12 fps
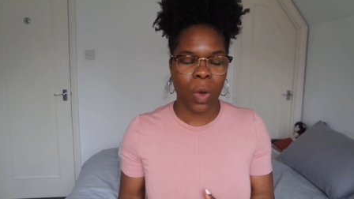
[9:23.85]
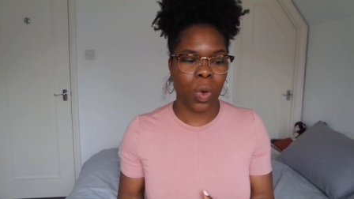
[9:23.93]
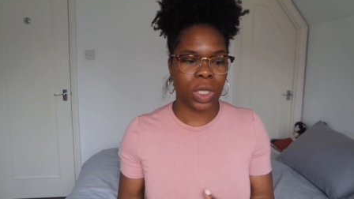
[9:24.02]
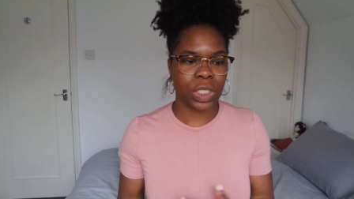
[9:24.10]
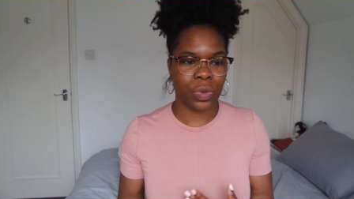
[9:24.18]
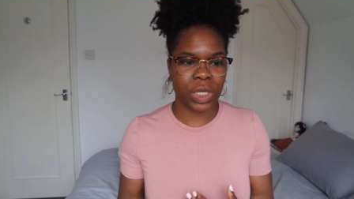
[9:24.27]

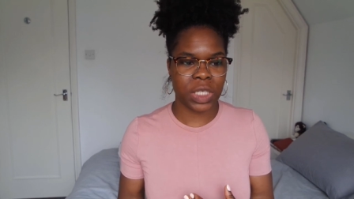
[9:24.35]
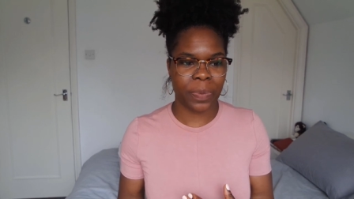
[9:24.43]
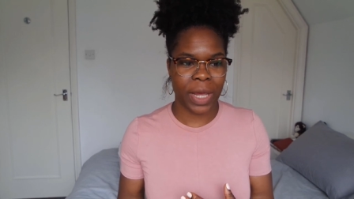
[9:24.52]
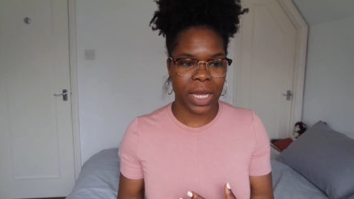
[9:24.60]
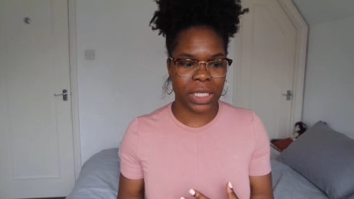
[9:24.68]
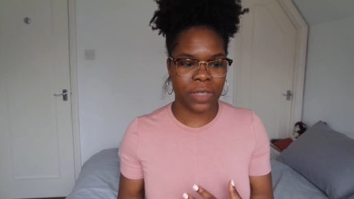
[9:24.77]
what to
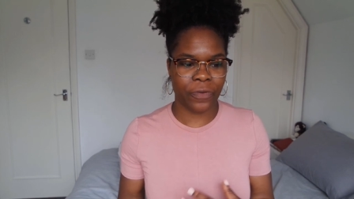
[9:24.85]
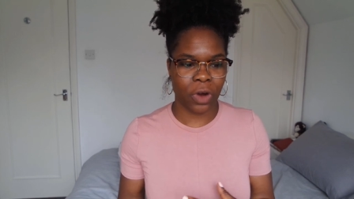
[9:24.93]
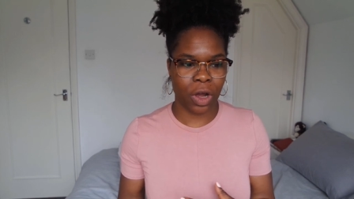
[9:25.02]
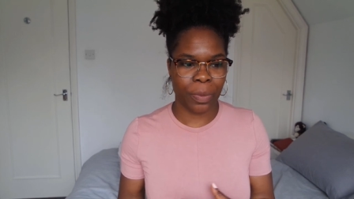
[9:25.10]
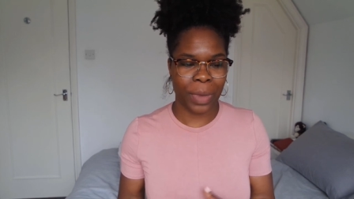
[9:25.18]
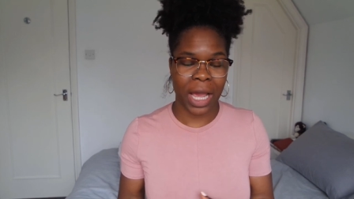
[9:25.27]
expect
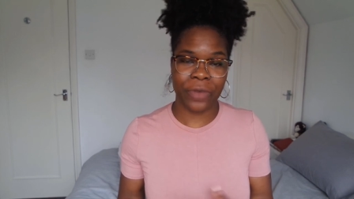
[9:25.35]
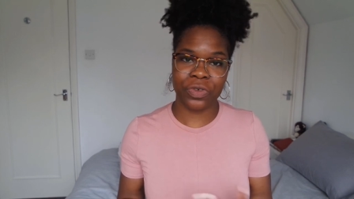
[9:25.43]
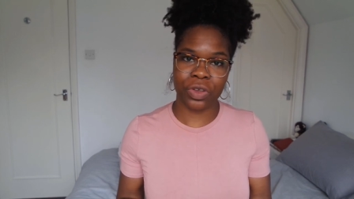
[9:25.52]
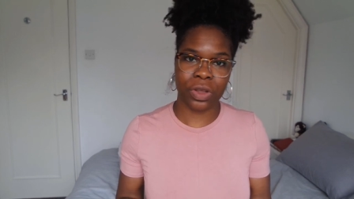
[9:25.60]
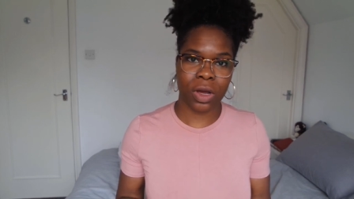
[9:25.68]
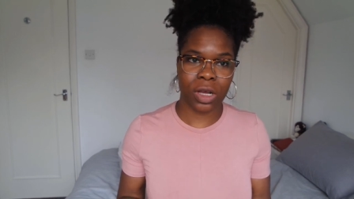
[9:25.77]
from
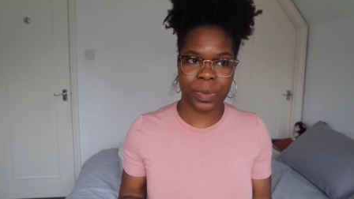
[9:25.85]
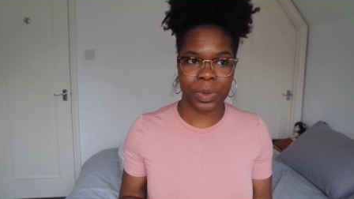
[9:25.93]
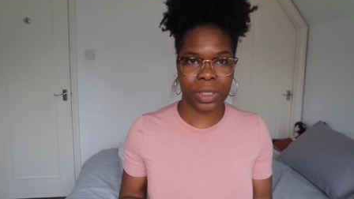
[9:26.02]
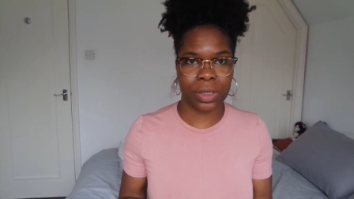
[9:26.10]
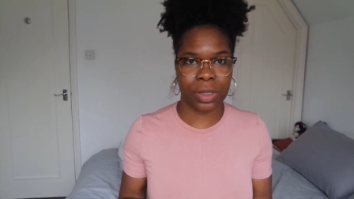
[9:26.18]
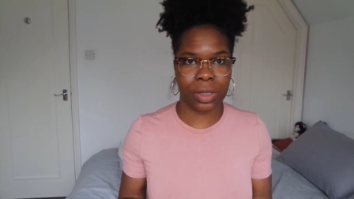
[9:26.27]
after the
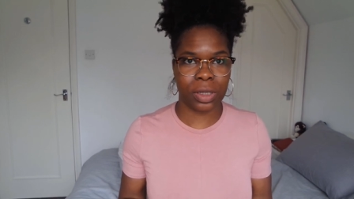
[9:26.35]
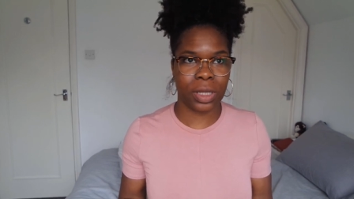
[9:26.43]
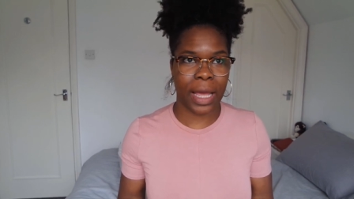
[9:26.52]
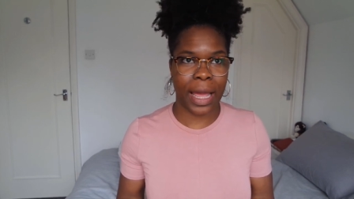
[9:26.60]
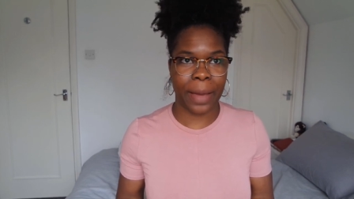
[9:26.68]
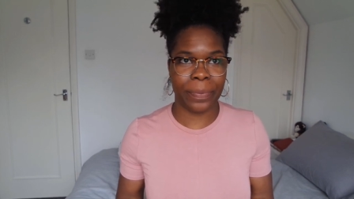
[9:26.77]
hospital
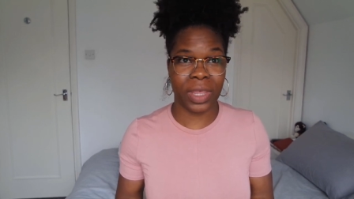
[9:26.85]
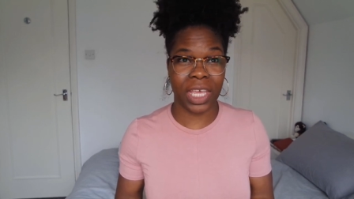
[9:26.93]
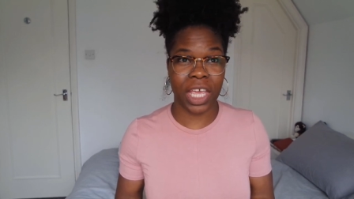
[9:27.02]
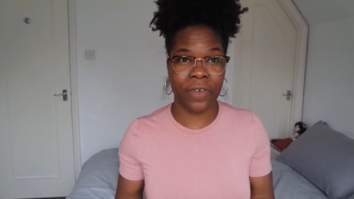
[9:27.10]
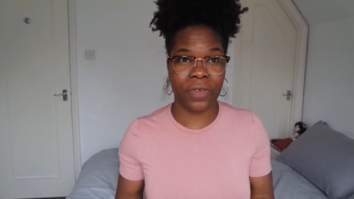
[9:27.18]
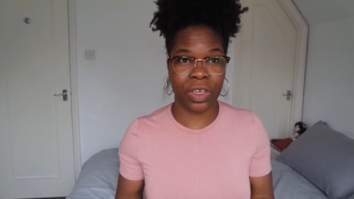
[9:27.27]
um, they
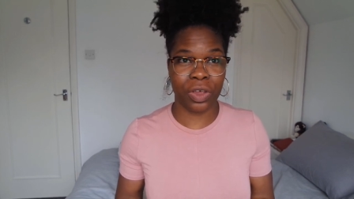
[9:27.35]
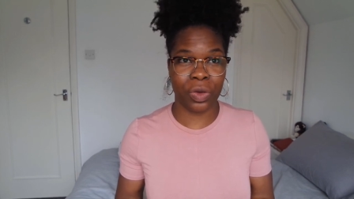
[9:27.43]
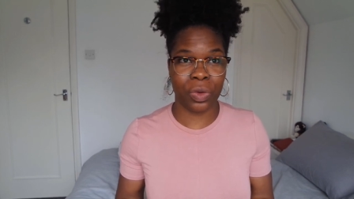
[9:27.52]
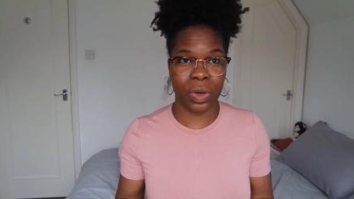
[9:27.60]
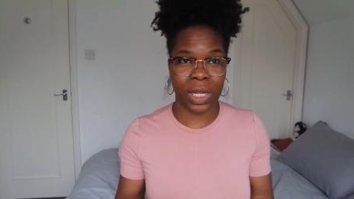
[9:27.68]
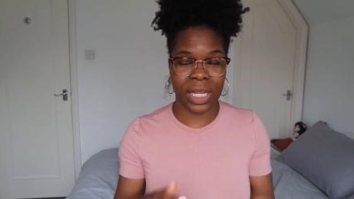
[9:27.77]
give
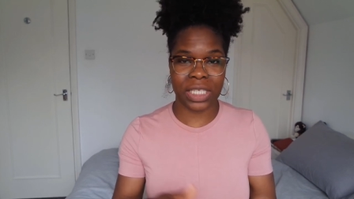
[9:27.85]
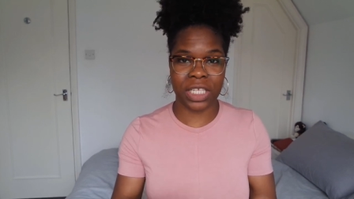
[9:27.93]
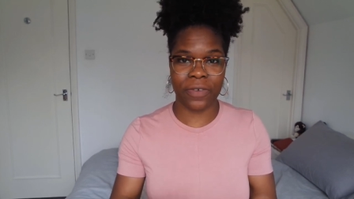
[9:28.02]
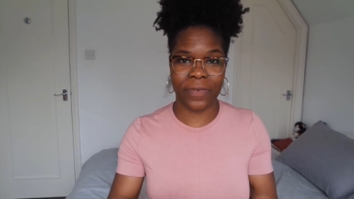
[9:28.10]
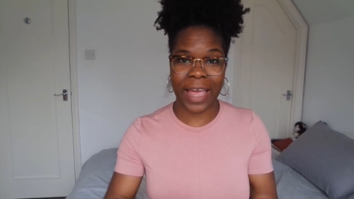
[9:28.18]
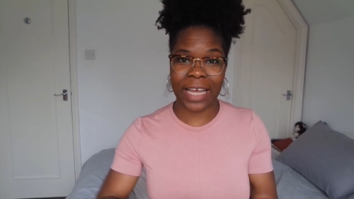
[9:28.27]
you a
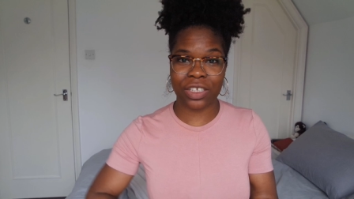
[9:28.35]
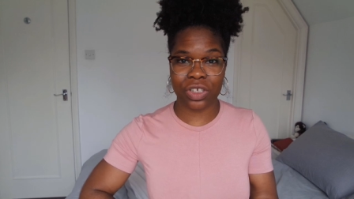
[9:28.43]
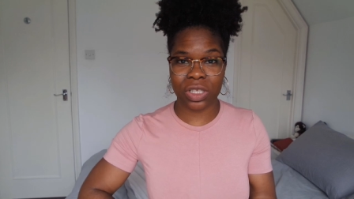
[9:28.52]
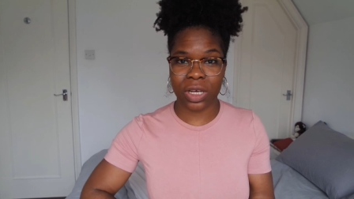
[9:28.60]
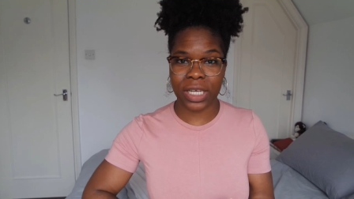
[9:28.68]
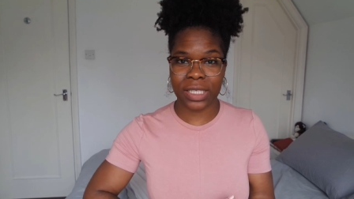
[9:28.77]
list of
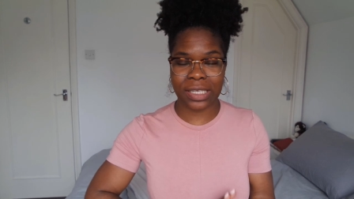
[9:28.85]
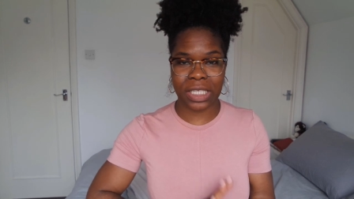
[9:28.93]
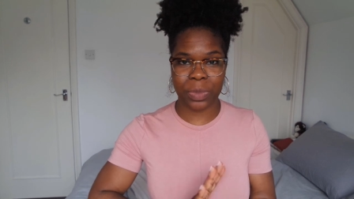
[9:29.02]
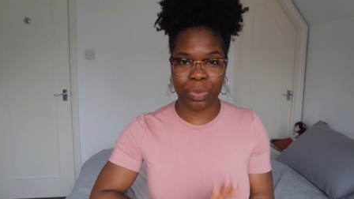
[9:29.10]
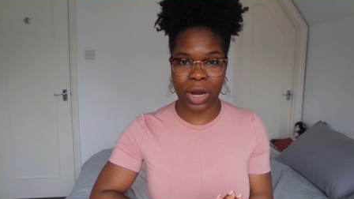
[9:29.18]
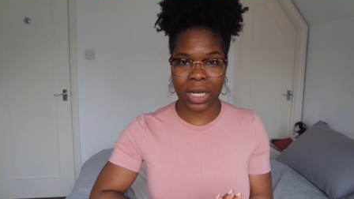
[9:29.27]
exercises
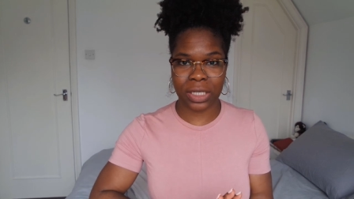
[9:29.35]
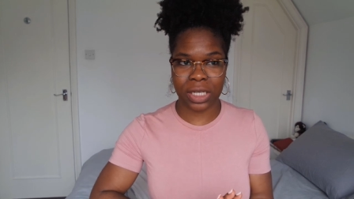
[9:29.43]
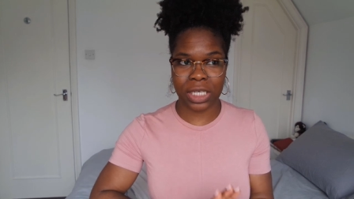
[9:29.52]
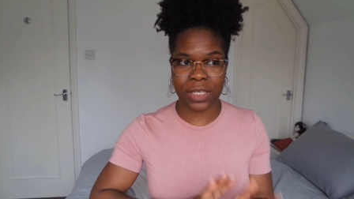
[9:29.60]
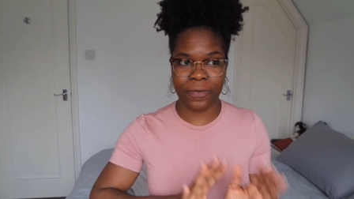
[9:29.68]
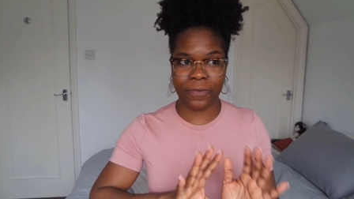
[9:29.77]
to
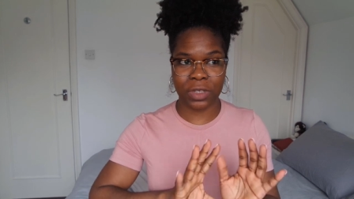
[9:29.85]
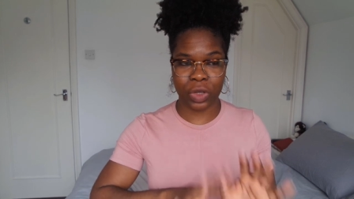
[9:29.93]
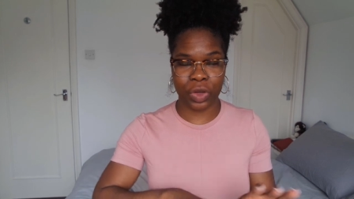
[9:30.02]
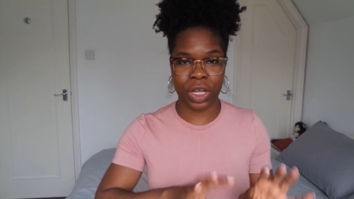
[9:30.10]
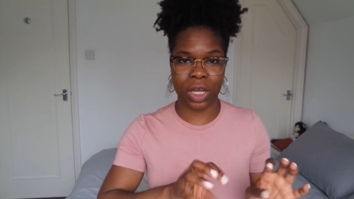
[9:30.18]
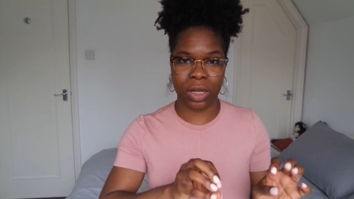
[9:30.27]
practice so
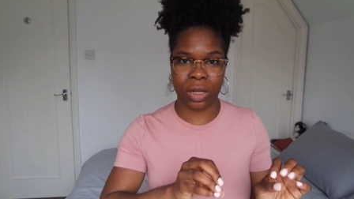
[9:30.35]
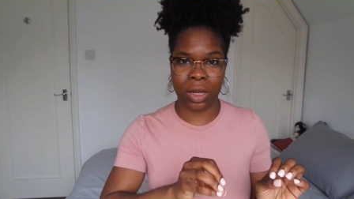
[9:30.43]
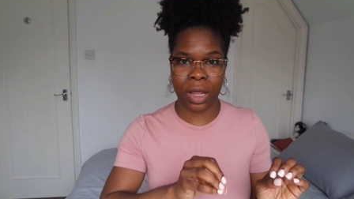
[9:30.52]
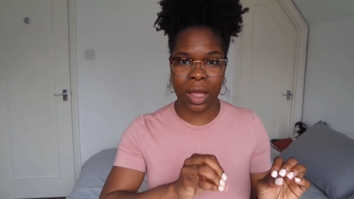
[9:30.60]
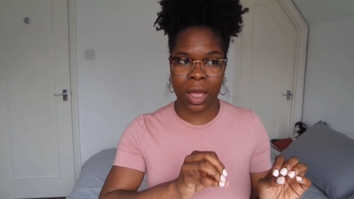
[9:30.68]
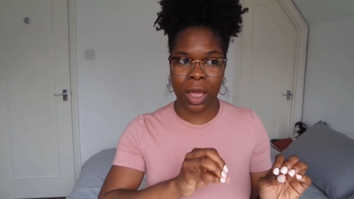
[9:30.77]
you can